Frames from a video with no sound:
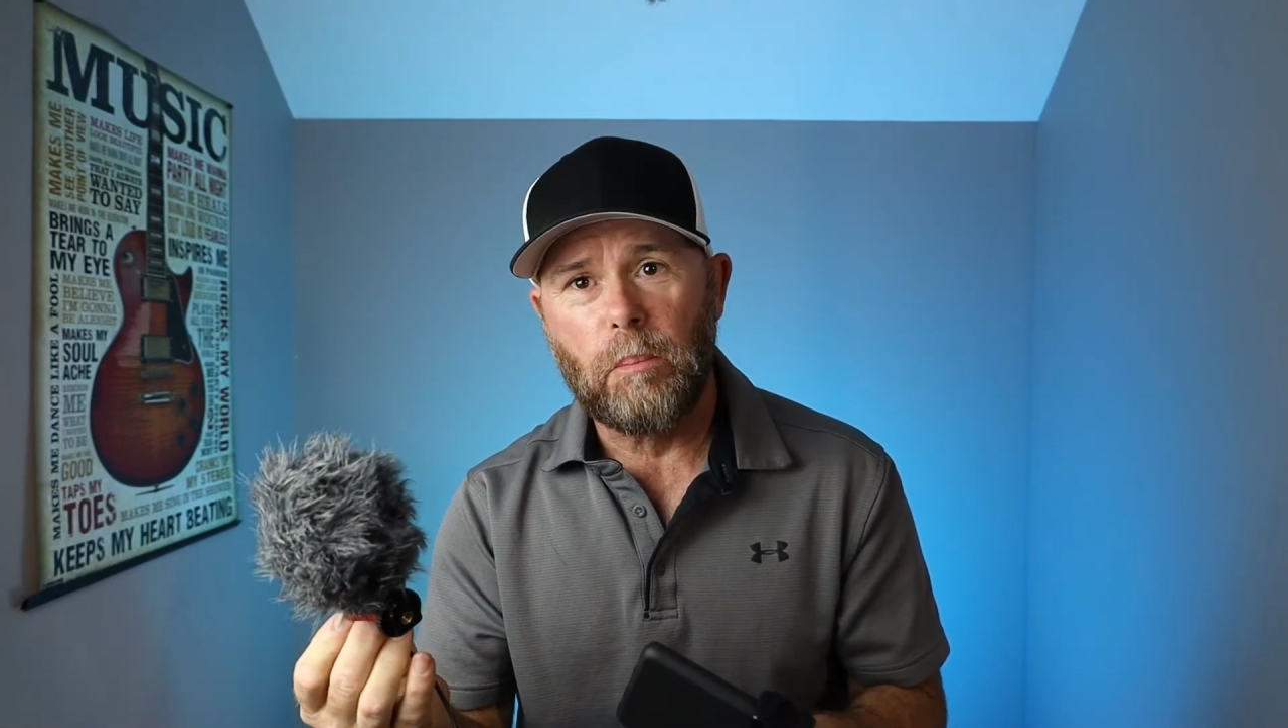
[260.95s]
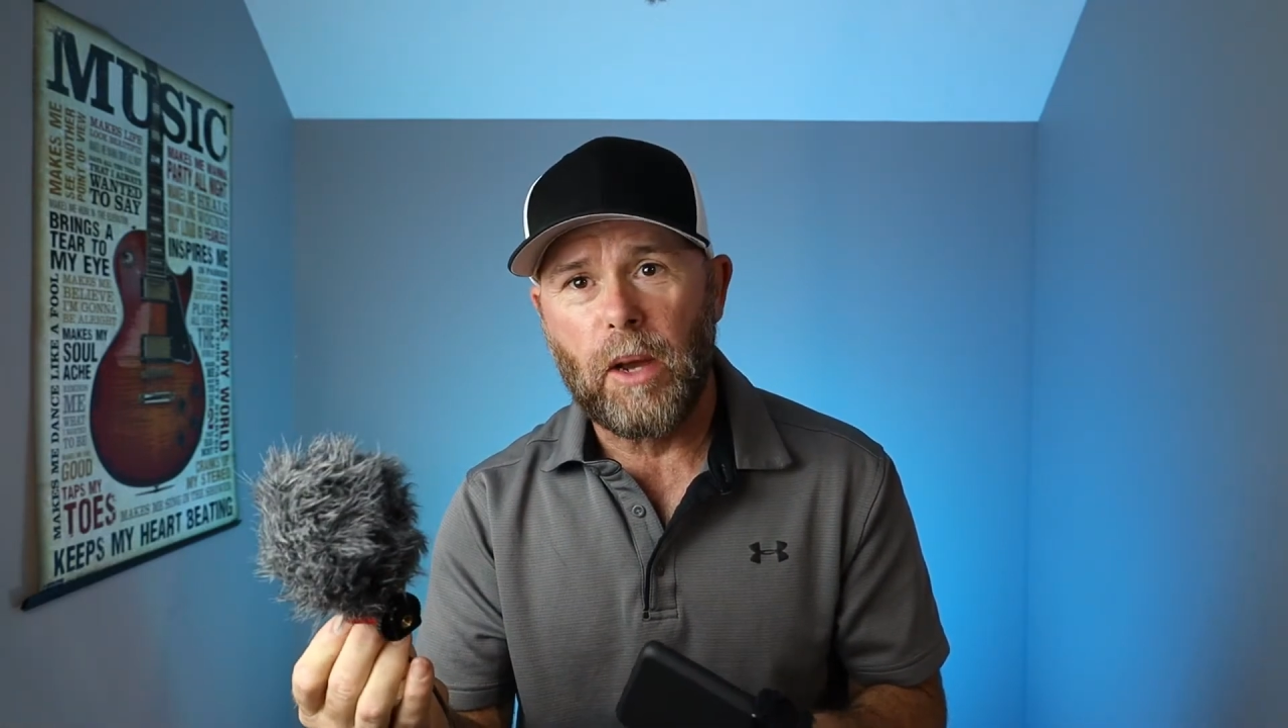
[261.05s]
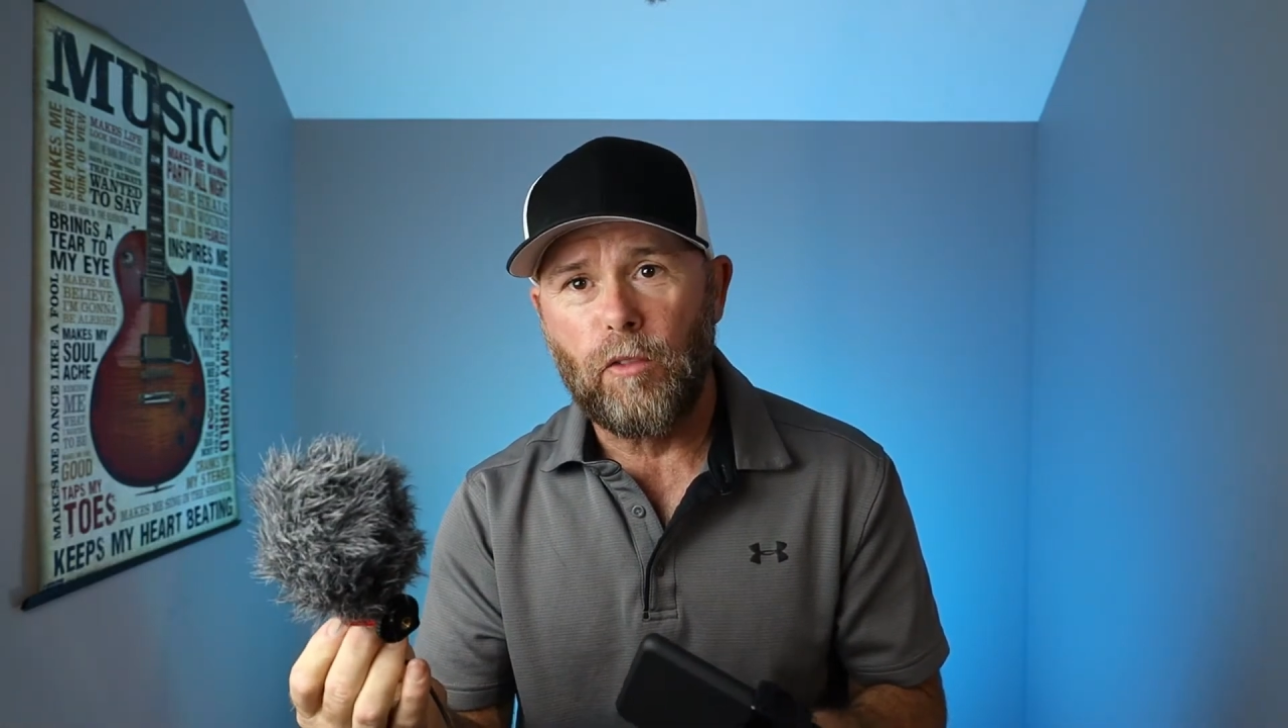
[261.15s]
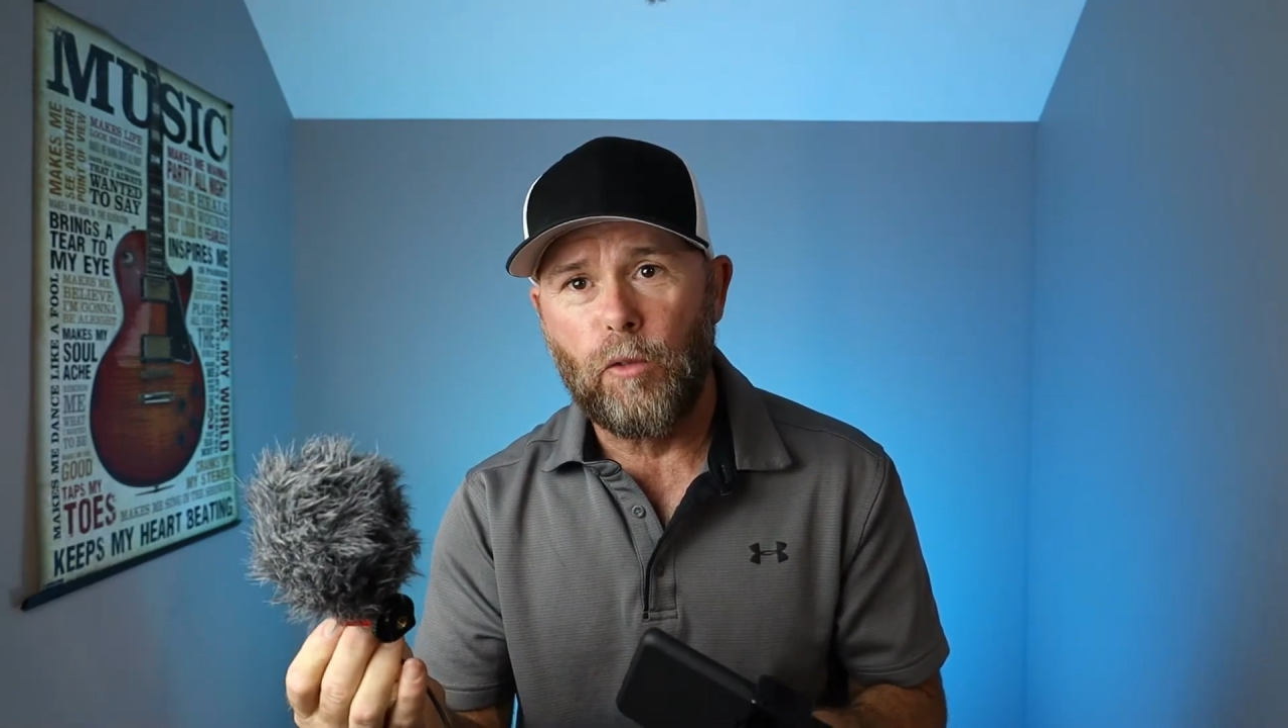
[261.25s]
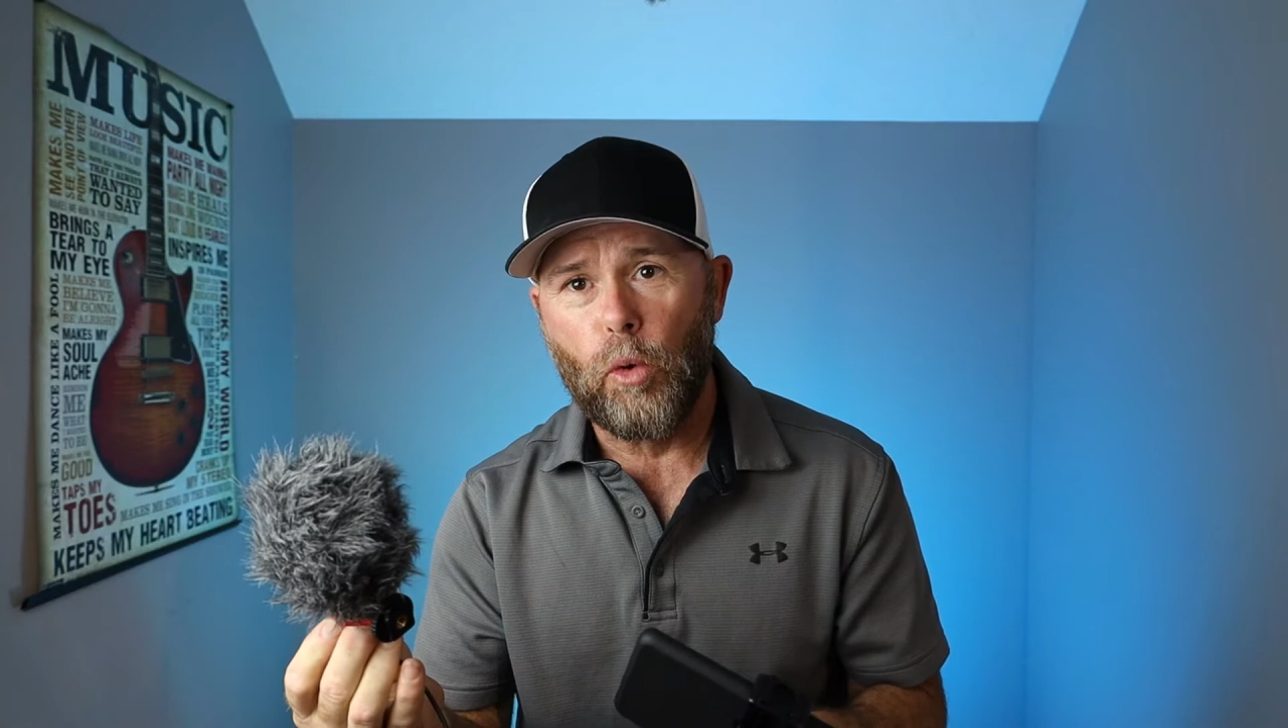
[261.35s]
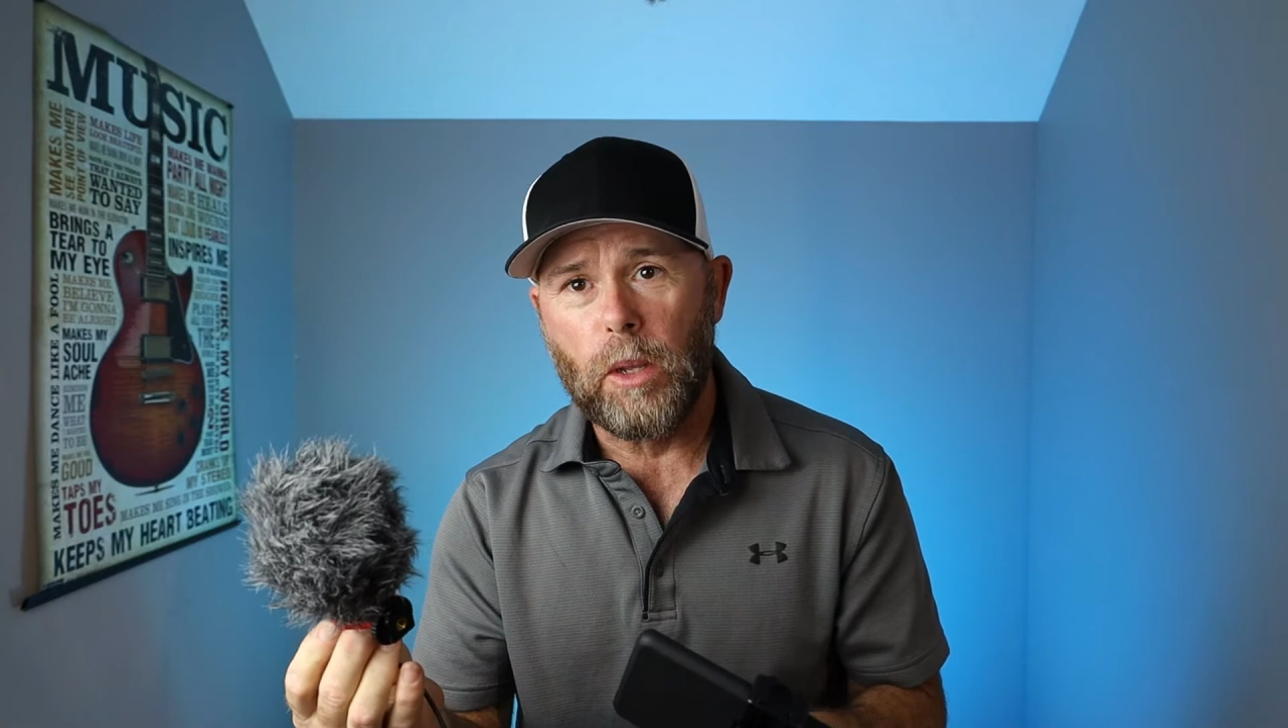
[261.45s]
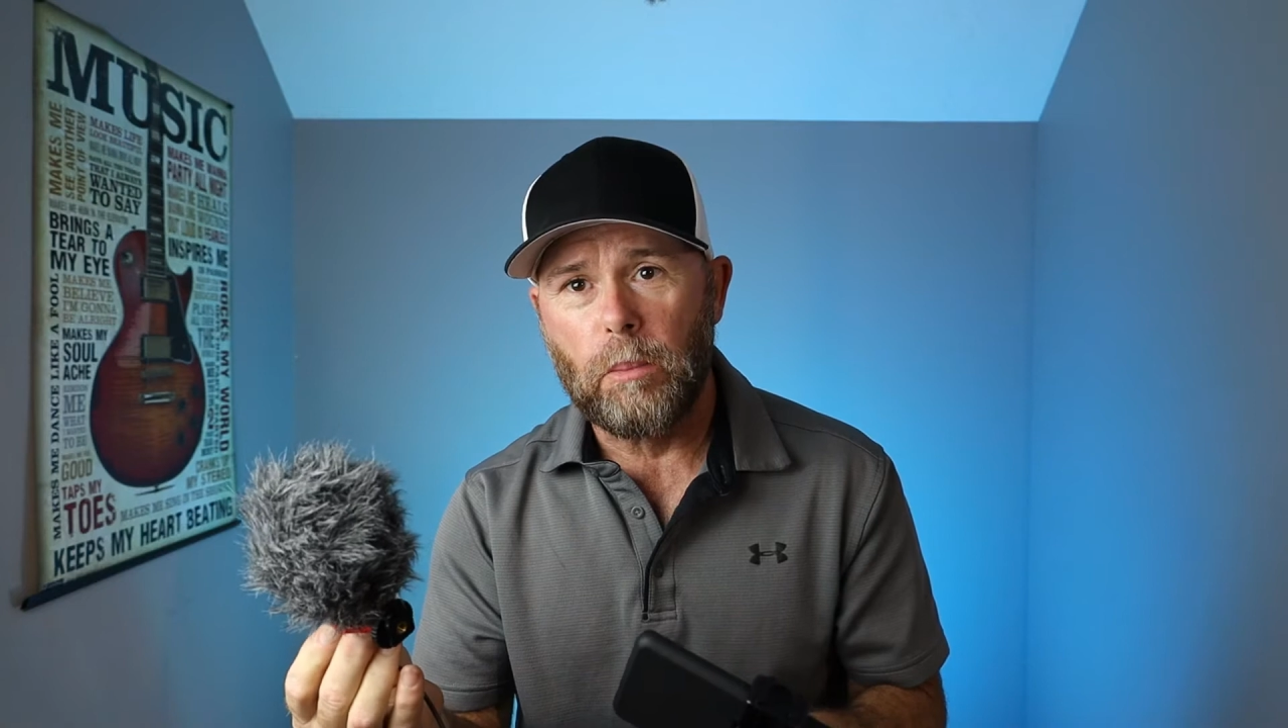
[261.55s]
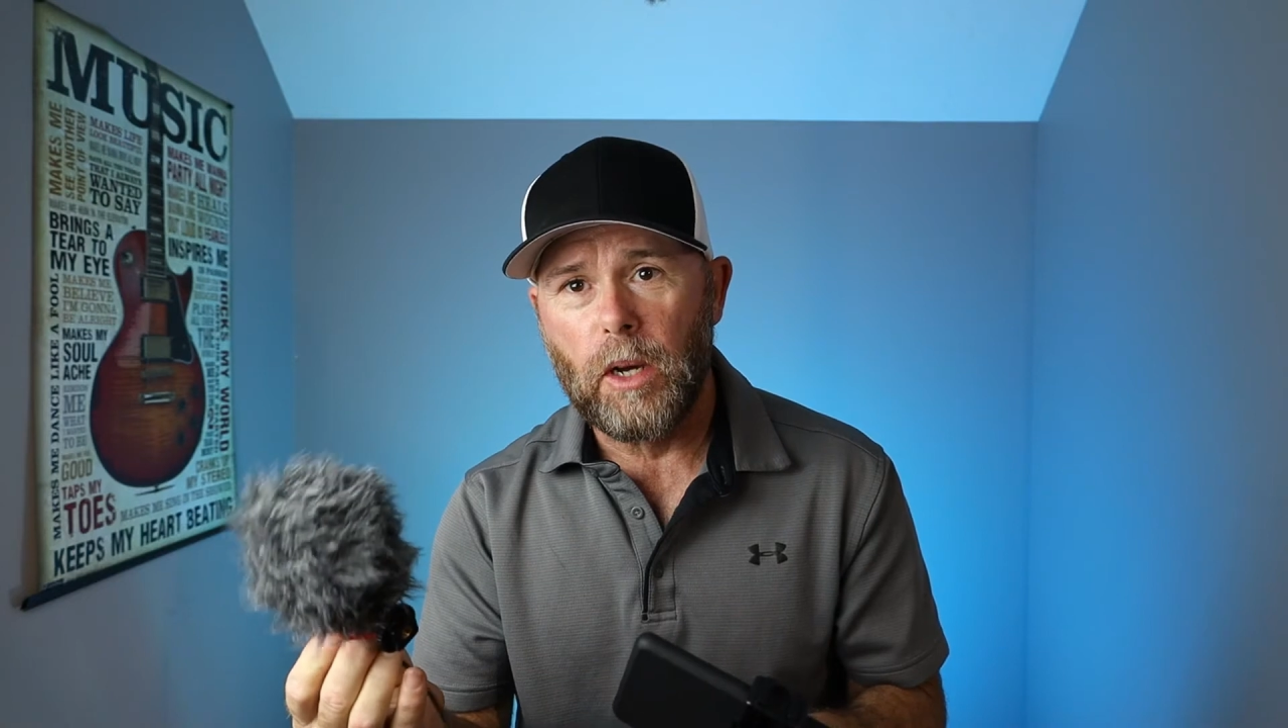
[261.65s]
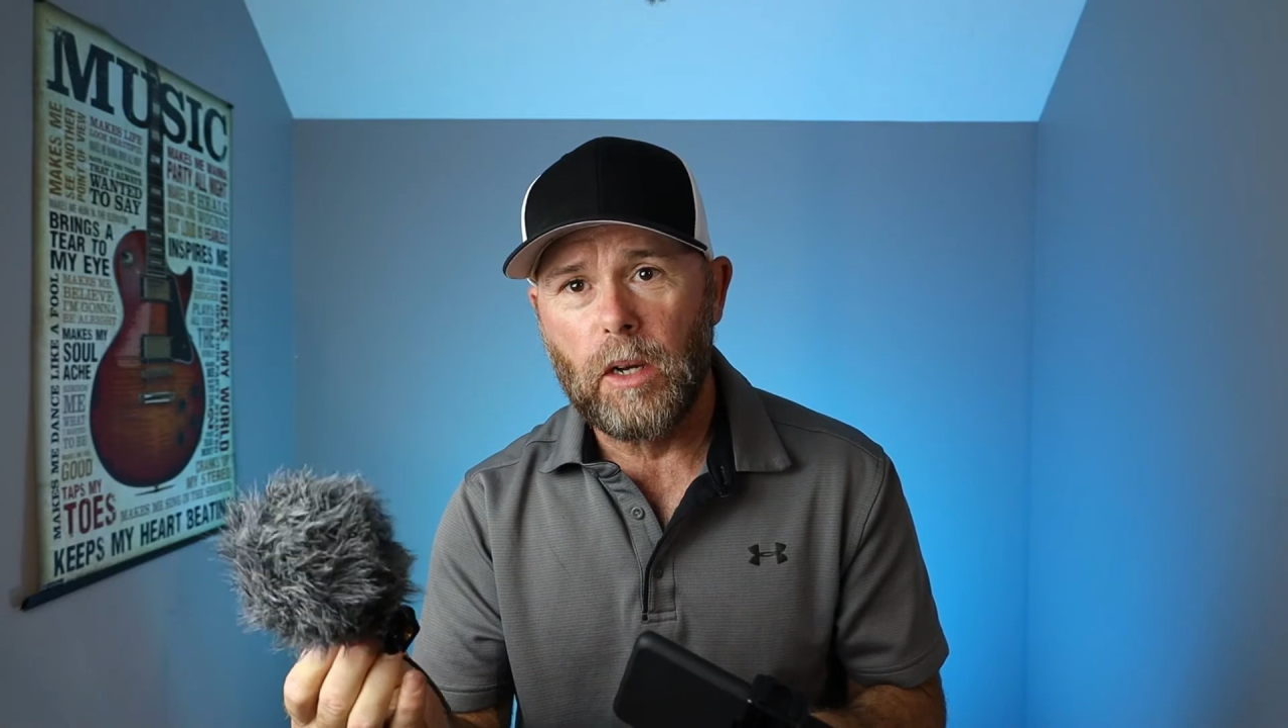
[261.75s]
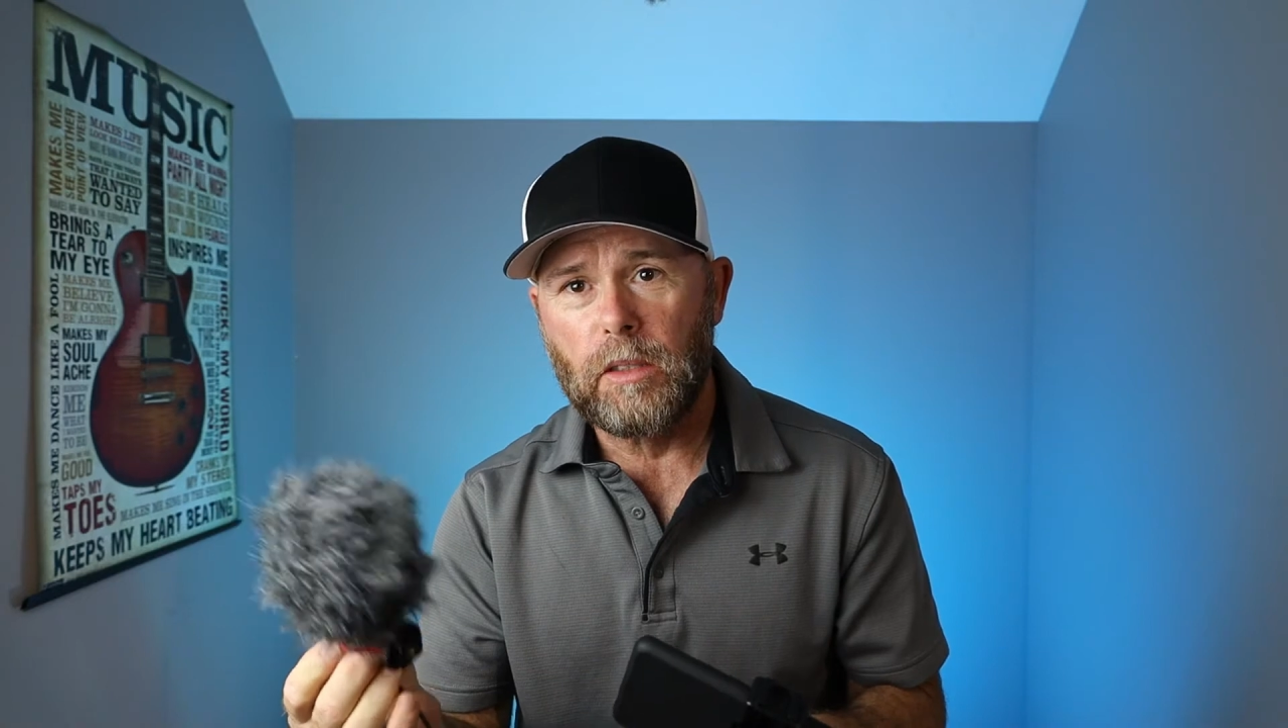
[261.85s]
about 40
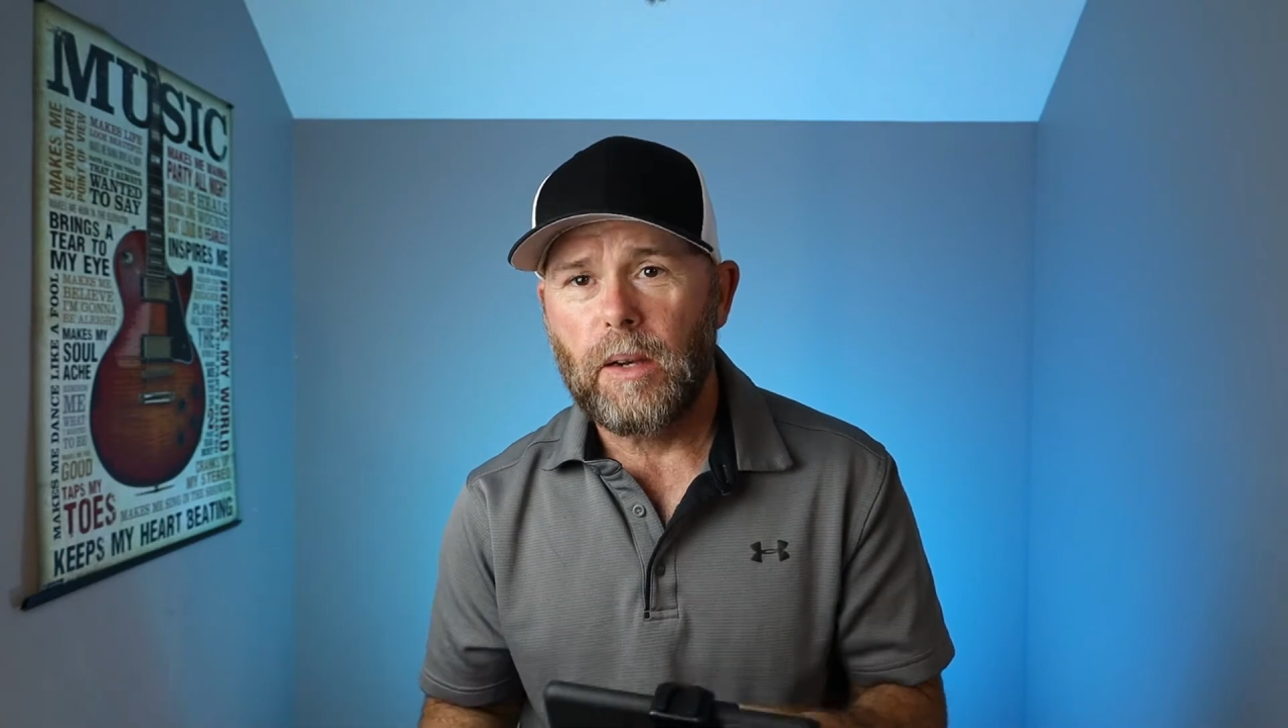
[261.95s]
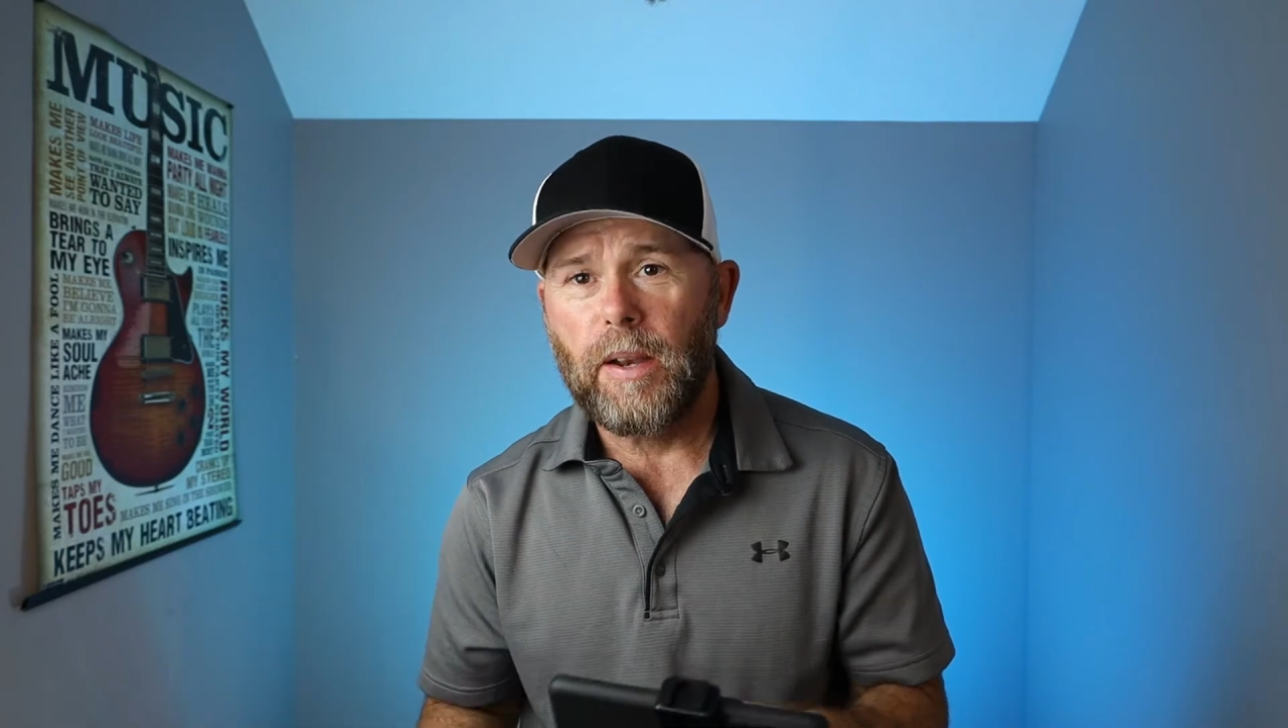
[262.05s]
bucks.